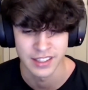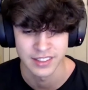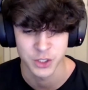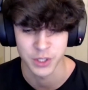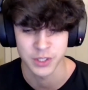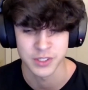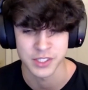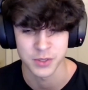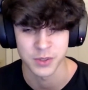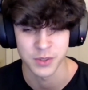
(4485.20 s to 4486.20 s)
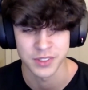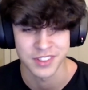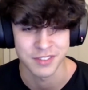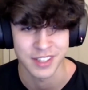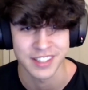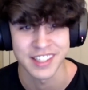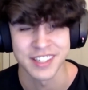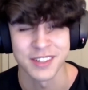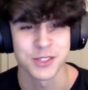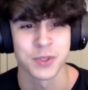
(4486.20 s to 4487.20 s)
Join our Discord. You can find that
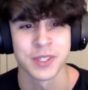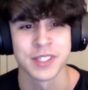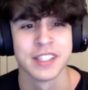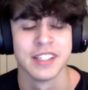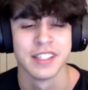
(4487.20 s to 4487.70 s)
in our Twitter